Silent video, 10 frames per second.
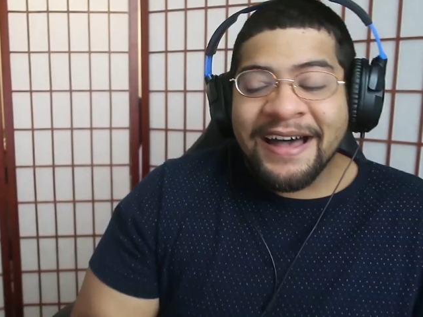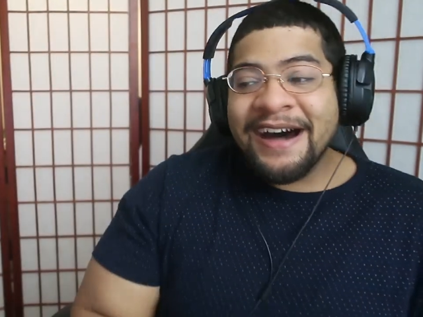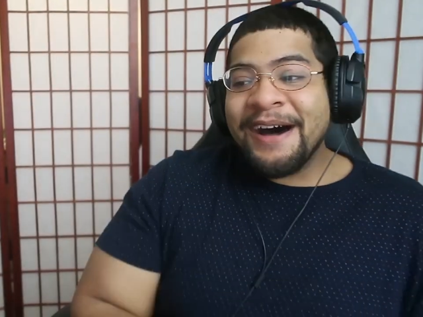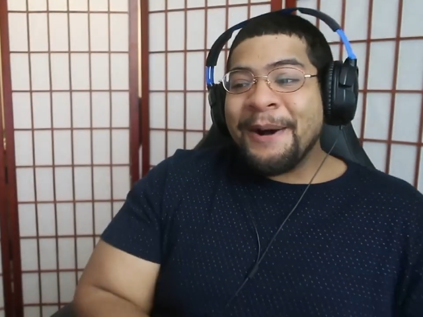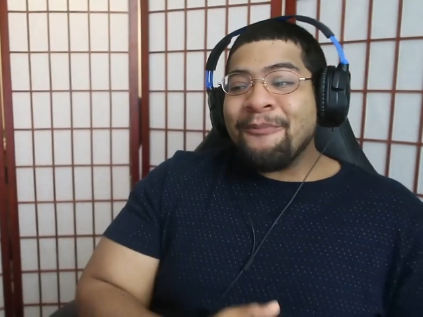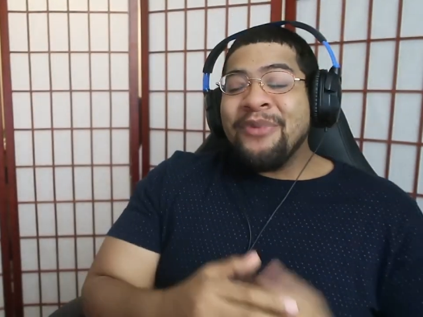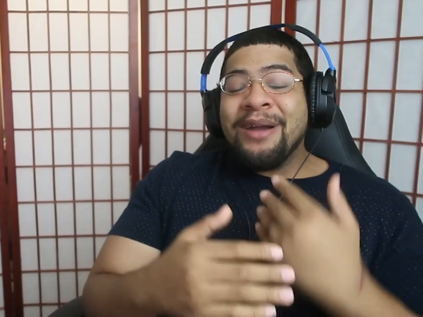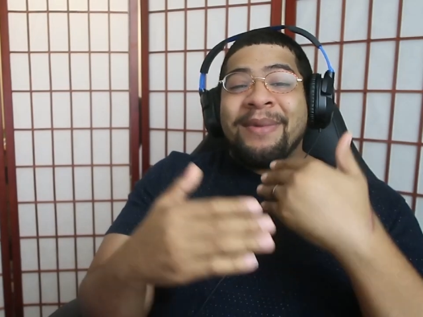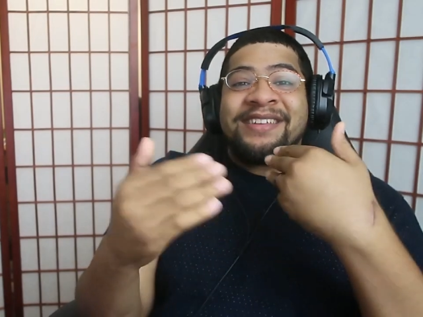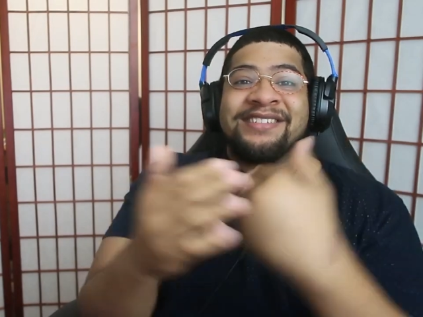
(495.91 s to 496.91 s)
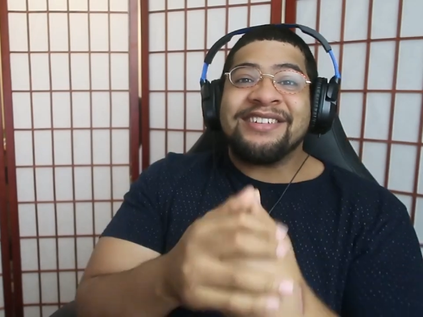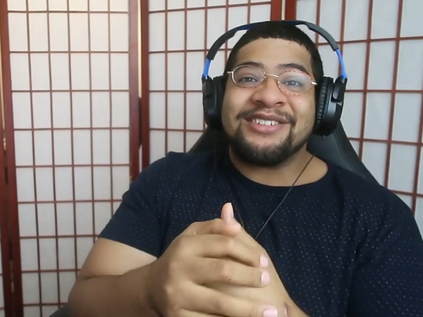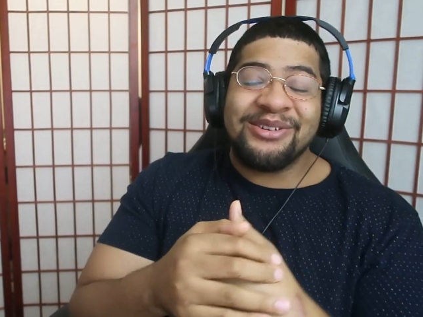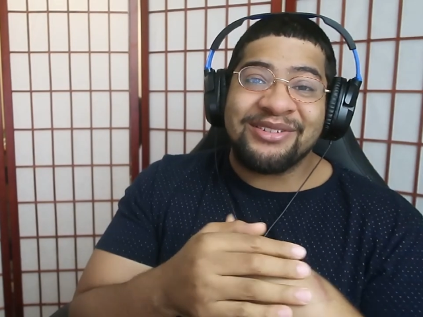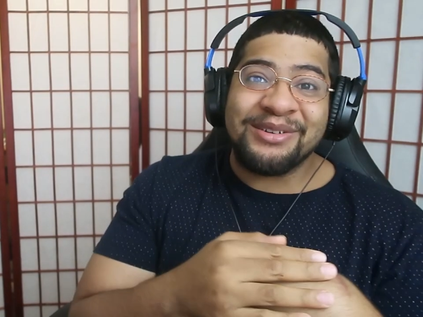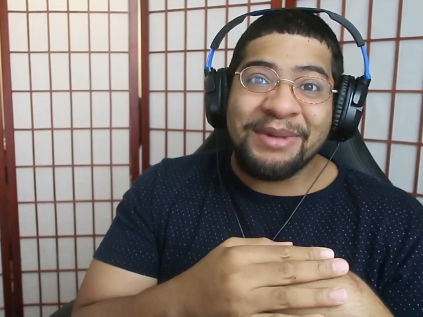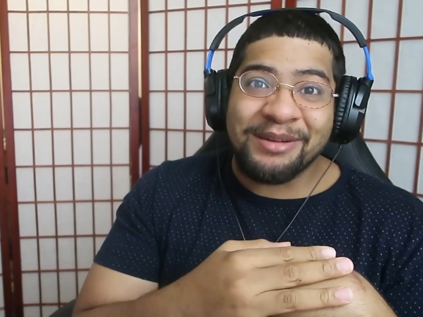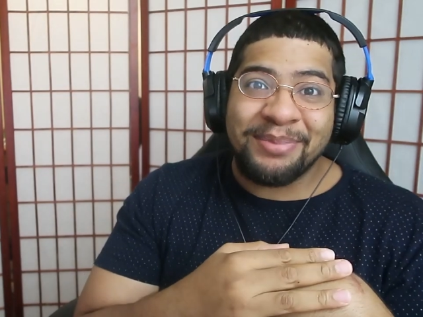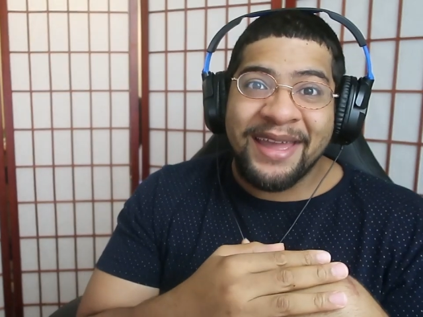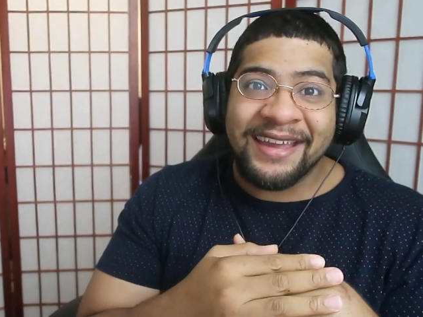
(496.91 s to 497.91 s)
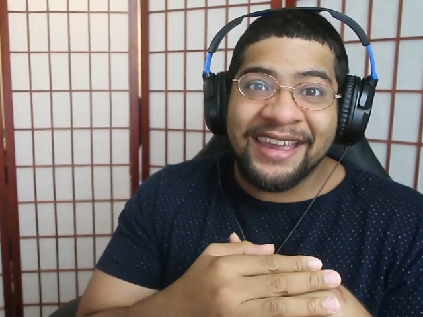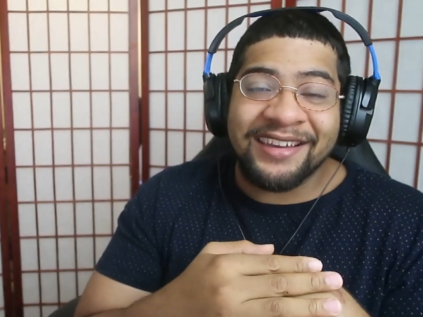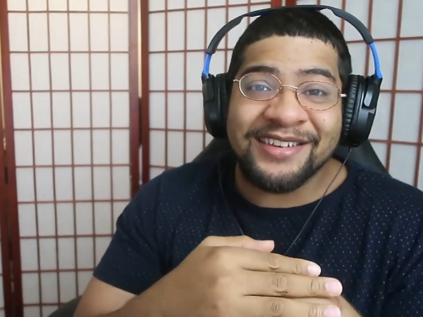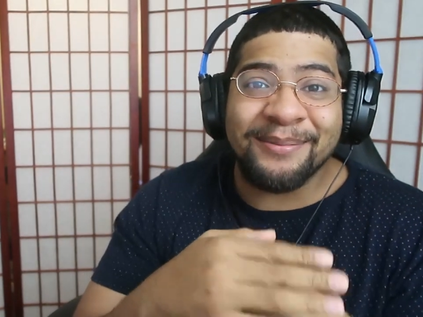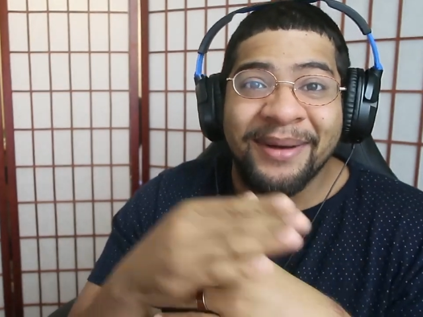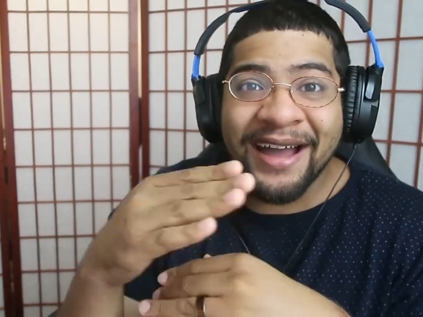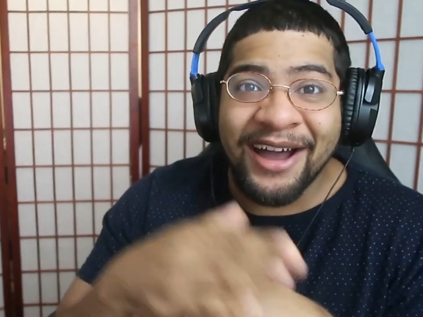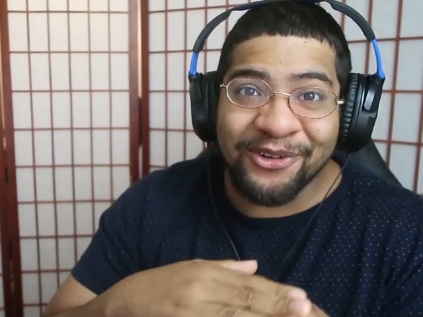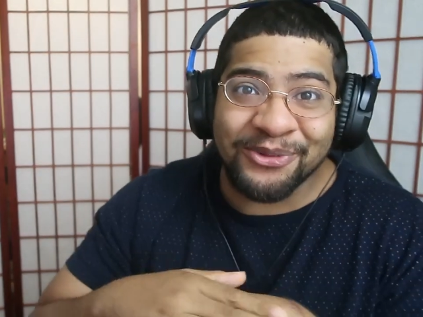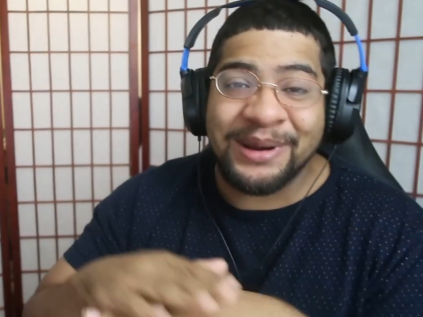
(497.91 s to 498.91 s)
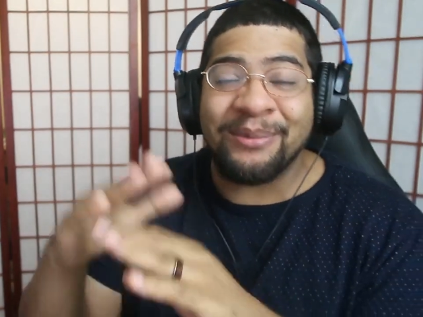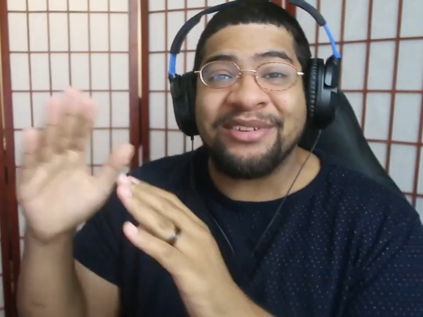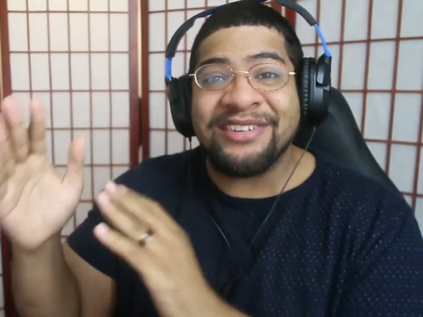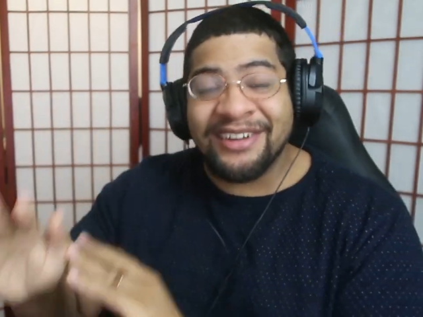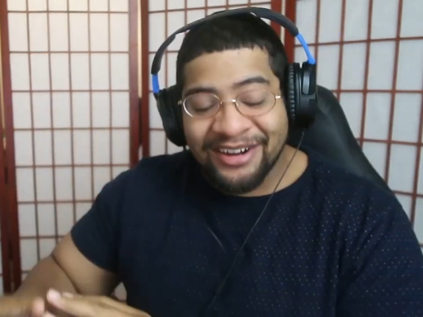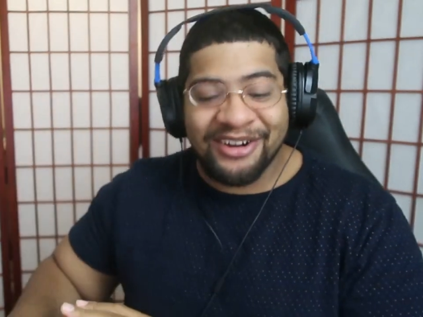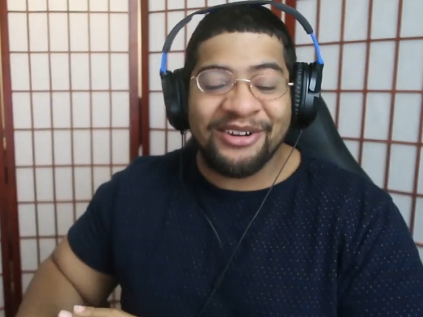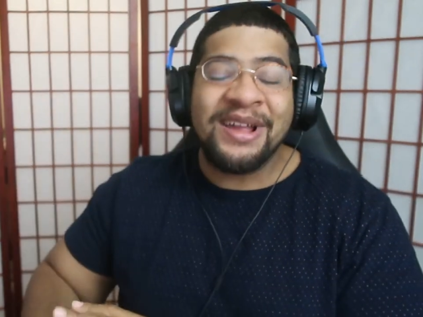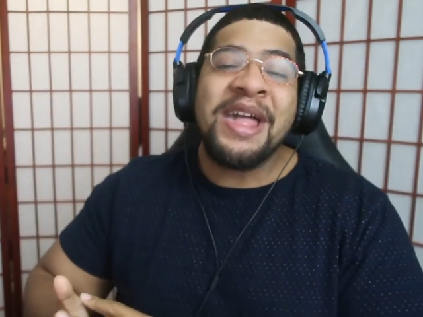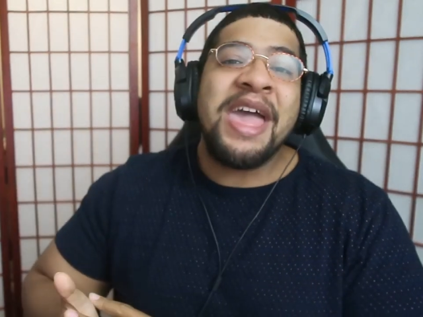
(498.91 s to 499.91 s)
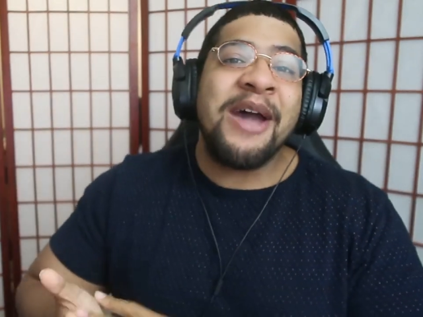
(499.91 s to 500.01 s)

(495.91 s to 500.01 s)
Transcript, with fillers: Uh, me and my sister used to make pancakes at my house when I was younger,